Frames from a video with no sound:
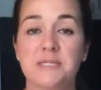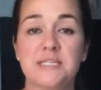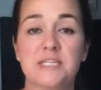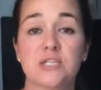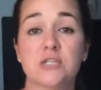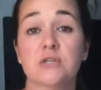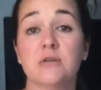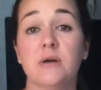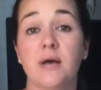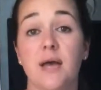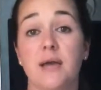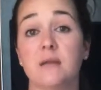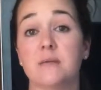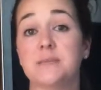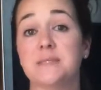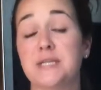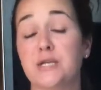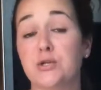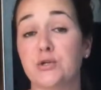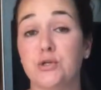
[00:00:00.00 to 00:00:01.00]
additional
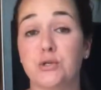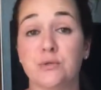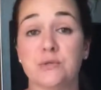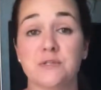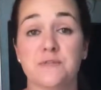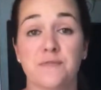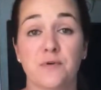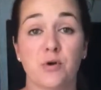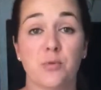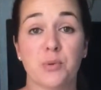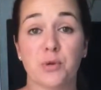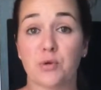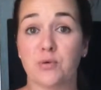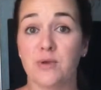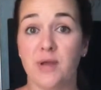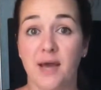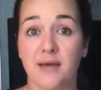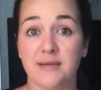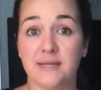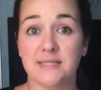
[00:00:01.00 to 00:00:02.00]
items that are useful but are
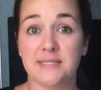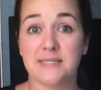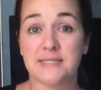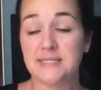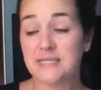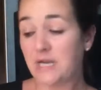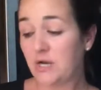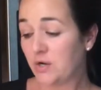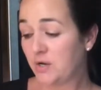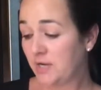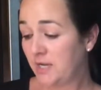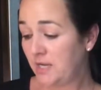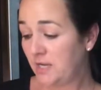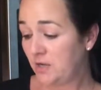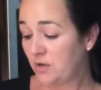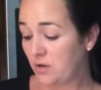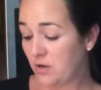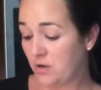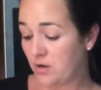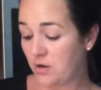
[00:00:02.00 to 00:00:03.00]
not
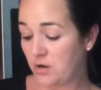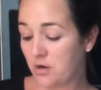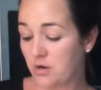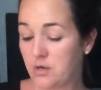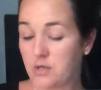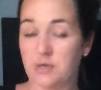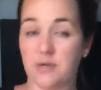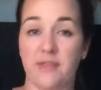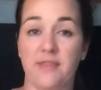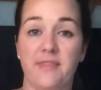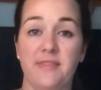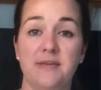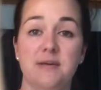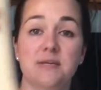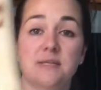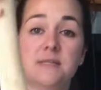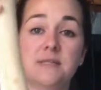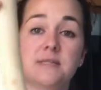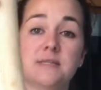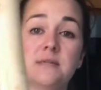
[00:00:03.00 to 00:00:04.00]
necessary are
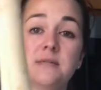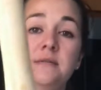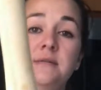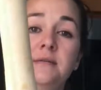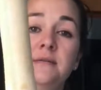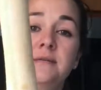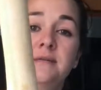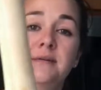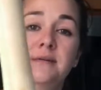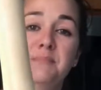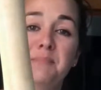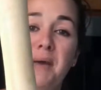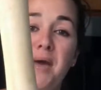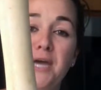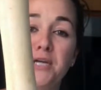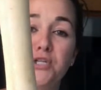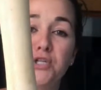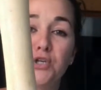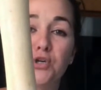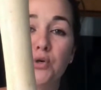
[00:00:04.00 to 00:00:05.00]
this
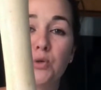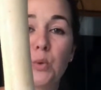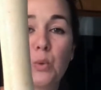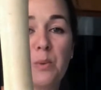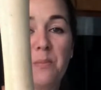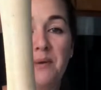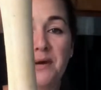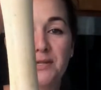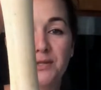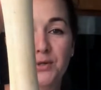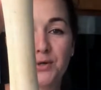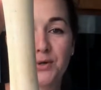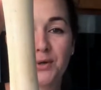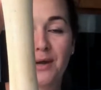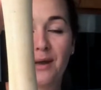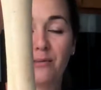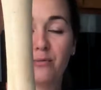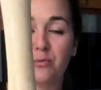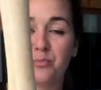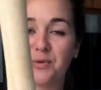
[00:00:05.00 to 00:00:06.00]
masher or muddler.
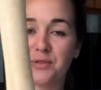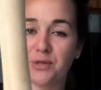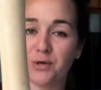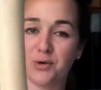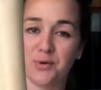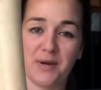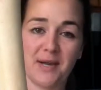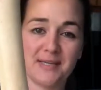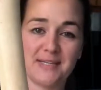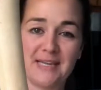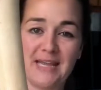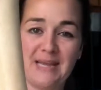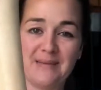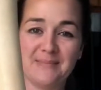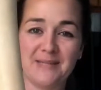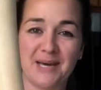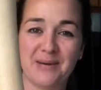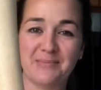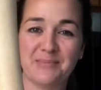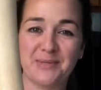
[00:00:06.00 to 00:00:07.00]
I will put the correct name
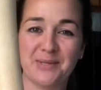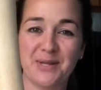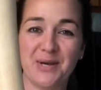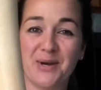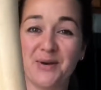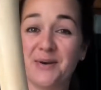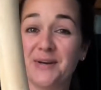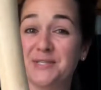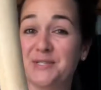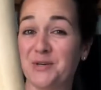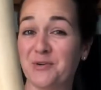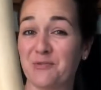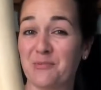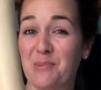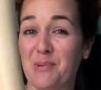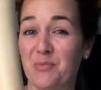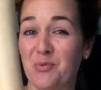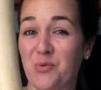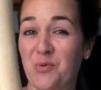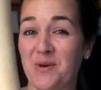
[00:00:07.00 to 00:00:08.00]
down below. I don't
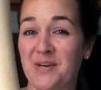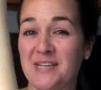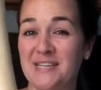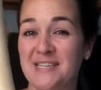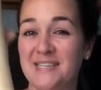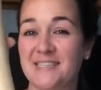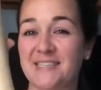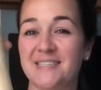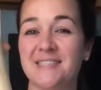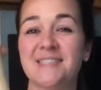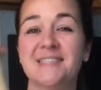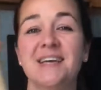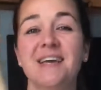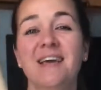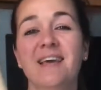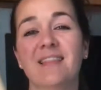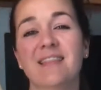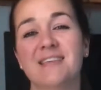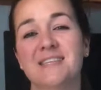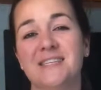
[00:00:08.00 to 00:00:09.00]
remember what it is.
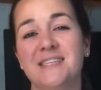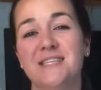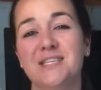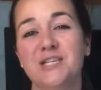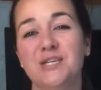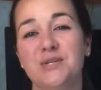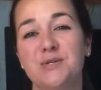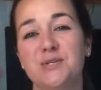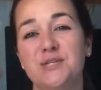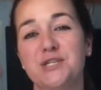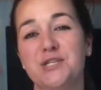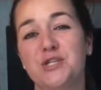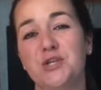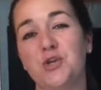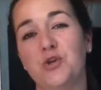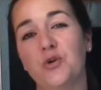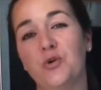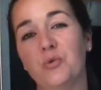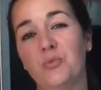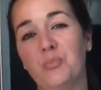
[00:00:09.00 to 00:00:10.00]
This is used
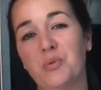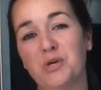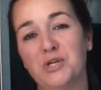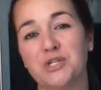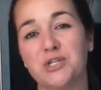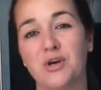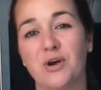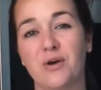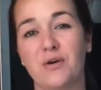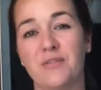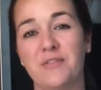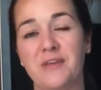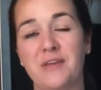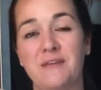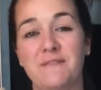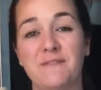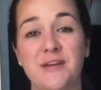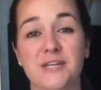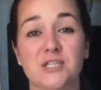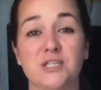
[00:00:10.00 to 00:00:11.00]
to push all
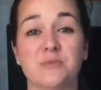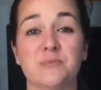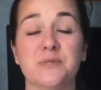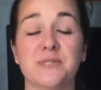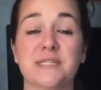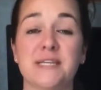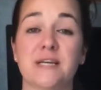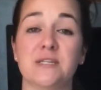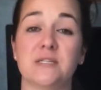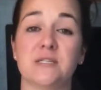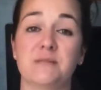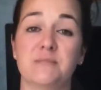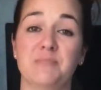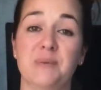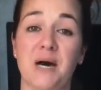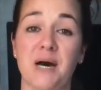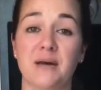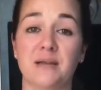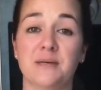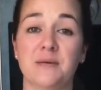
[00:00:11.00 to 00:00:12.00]
the vegetables down to the
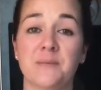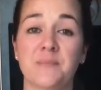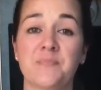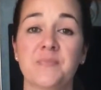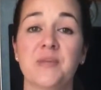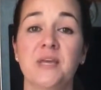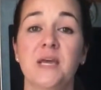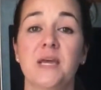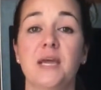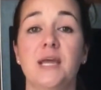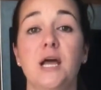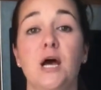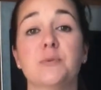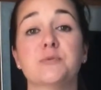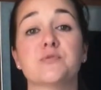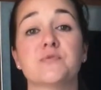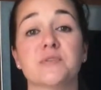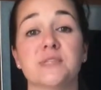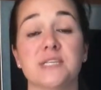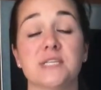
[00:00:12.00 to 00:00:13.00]
bottom. It
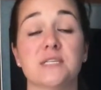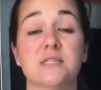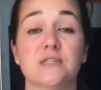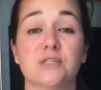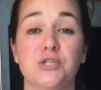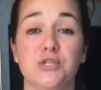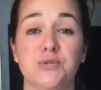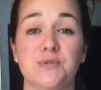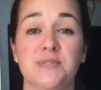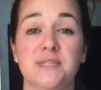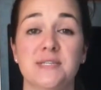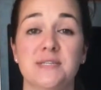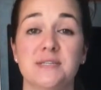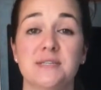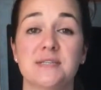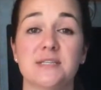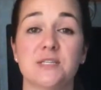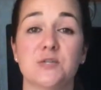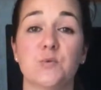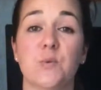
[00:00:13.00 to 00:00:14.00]
helps release the
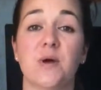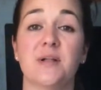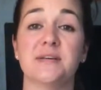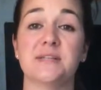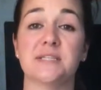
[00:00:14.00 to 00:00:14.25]
juices as well